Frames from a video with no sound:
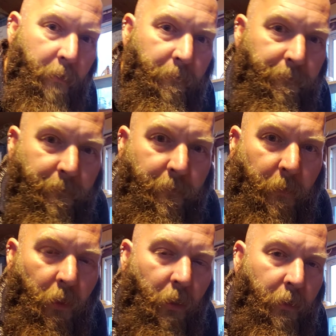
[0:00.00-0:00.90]
it.
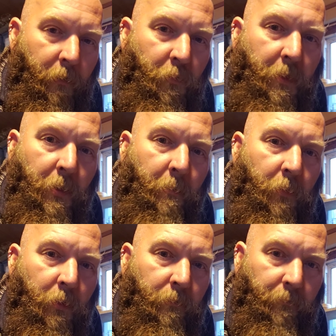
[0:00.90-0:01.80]
It gives me
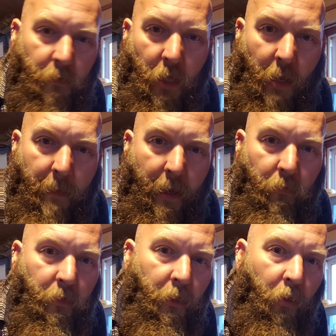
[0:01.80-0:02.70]
some time
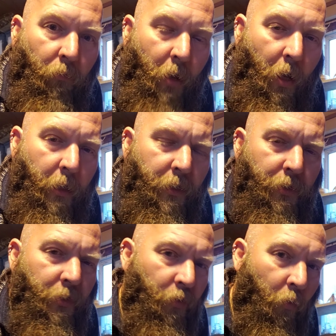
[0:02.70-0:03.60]
out in the
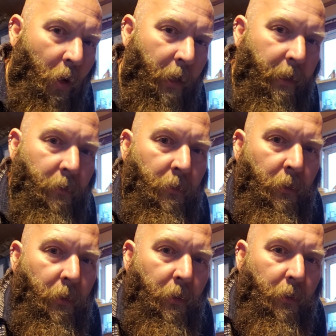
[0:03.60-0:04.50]
garage. It's quiet.
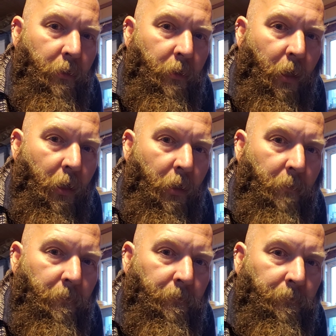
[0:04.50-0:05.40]

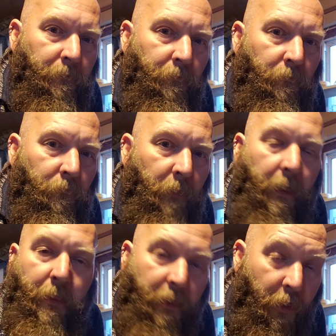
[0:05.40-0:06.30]
I
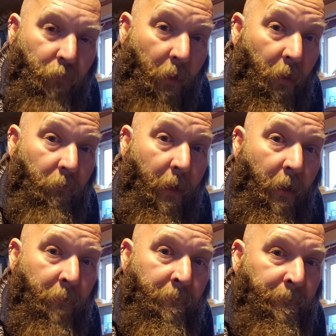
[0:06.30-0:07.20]
got the kids running
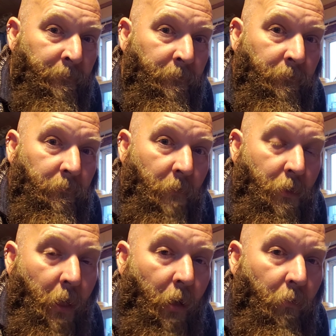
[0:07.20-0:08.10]
around,
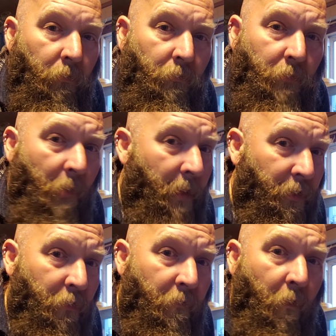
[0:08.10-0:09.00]
so I'm not
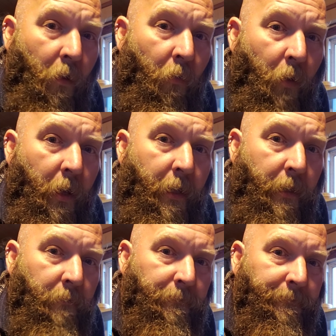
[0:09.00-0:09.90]
too far
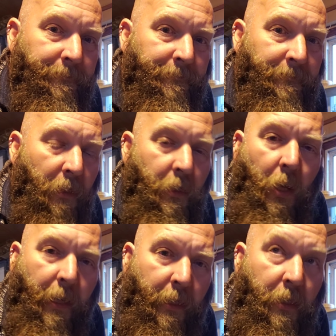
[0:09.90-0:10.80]
away.
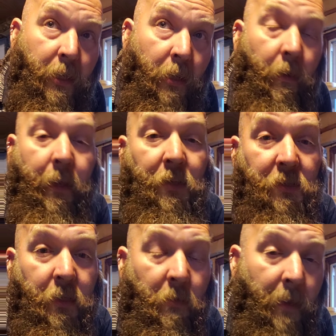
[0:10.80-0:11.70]
I can
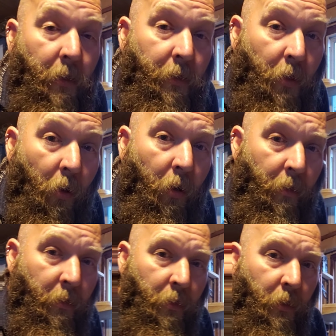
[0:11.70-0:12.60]
see them out in the yard,
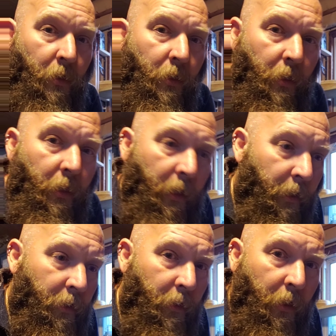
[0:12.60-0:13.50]

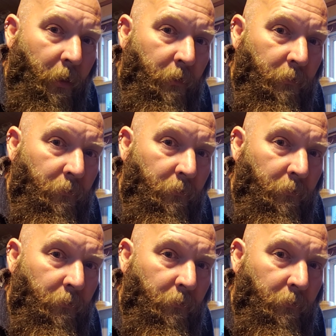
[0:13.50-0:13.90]
and I